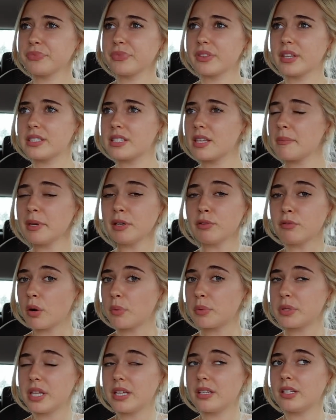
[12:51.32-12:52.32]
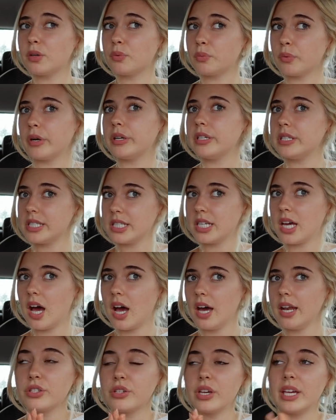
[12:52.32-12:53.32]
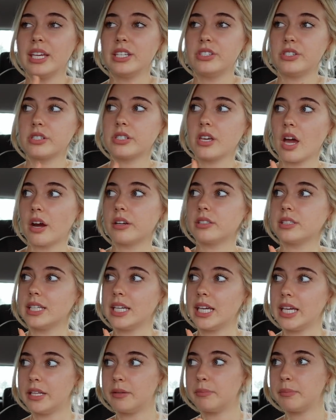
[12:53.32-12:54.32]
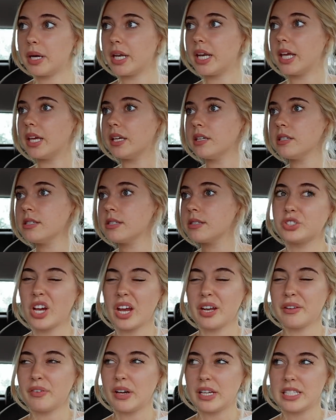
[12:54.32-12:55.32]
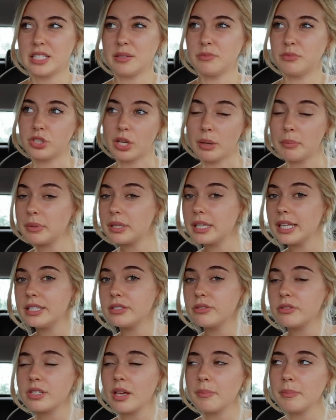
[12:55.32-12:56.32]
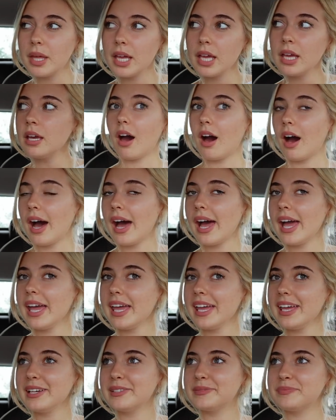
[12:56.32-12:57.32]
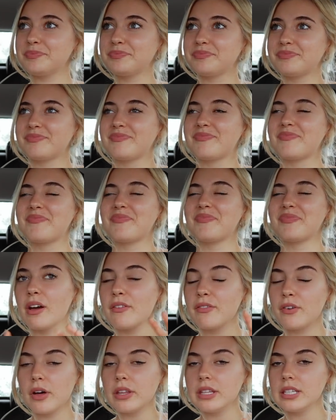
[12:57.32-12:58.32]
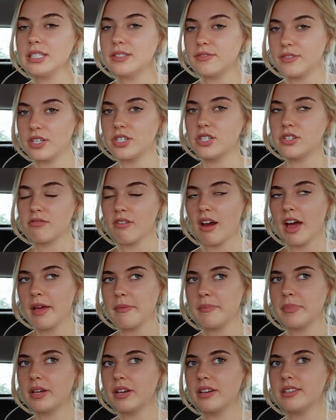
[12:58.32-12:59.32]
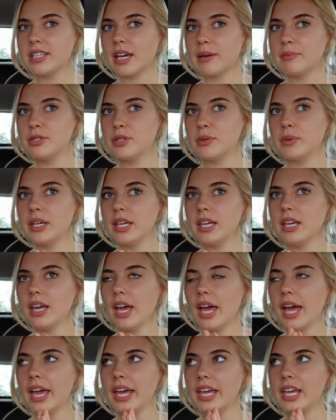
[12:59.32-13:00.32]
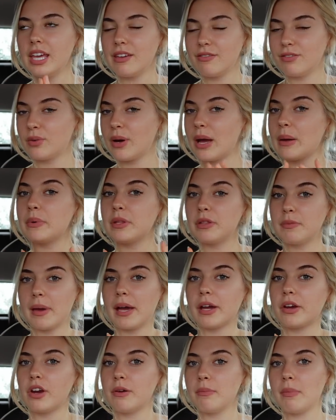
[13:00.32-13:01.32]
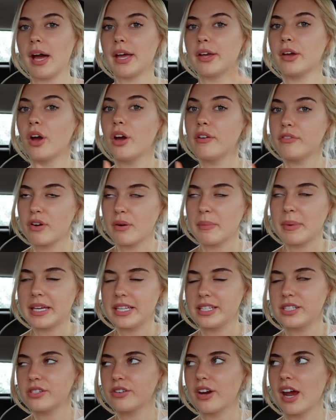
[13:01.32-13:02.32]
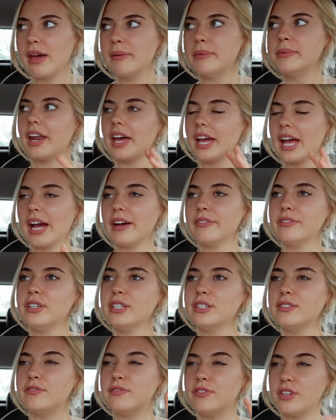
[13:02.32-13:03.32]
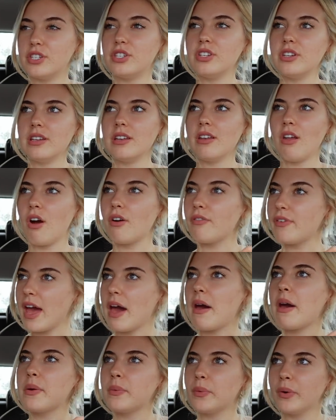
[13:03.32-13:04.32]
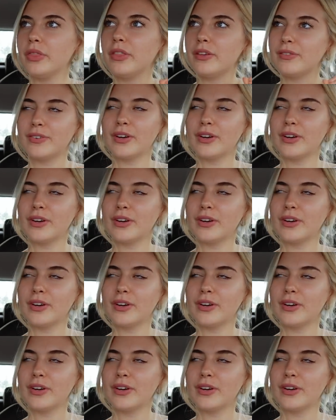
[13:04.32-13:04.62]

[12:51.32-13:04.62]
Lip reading: there's something wrong with it and it won't start. So he's just currently in Bunnings trying to find some jumper leads or something. So I've got this vision, right? Because I'm doing a giveaway with Macro Mike over on my Instagram. And I have this vision of how I want the